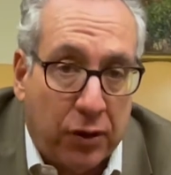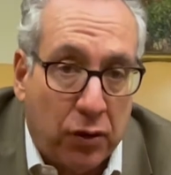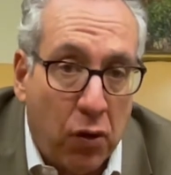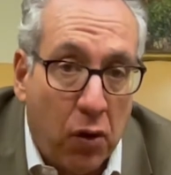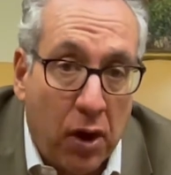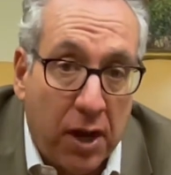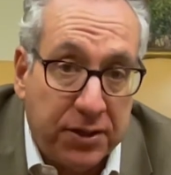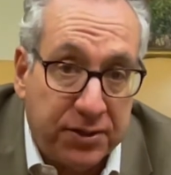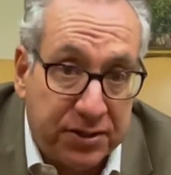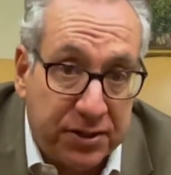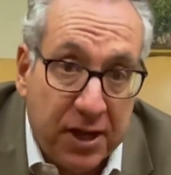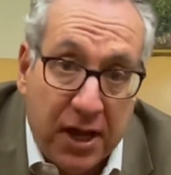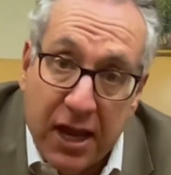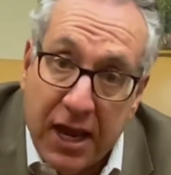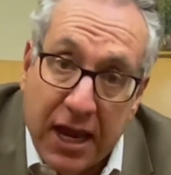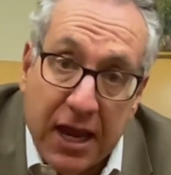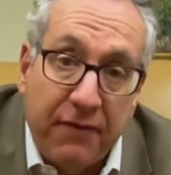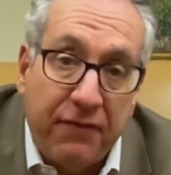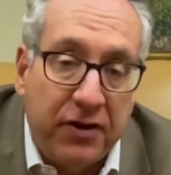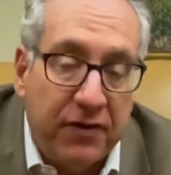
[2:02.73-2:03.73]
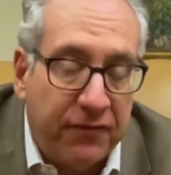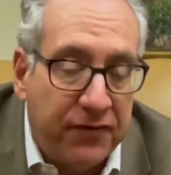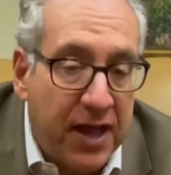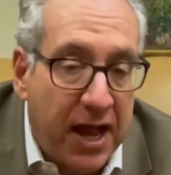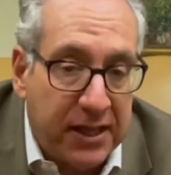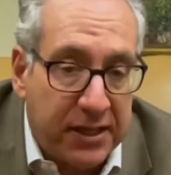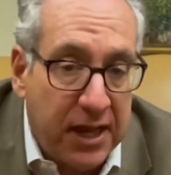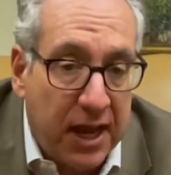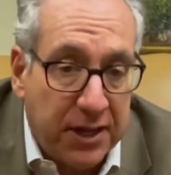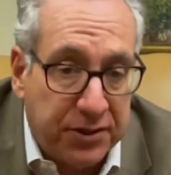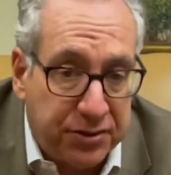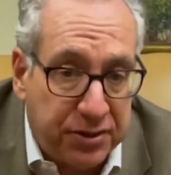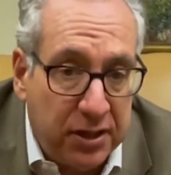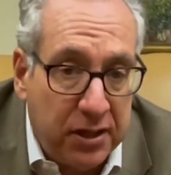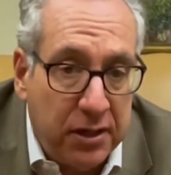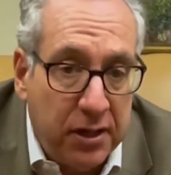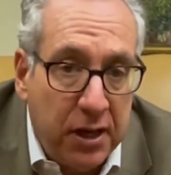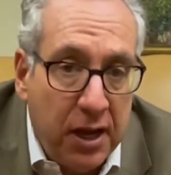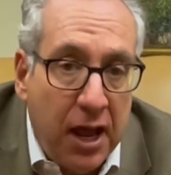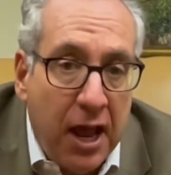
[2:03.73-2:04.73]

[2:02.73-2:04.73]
course, even if not tested.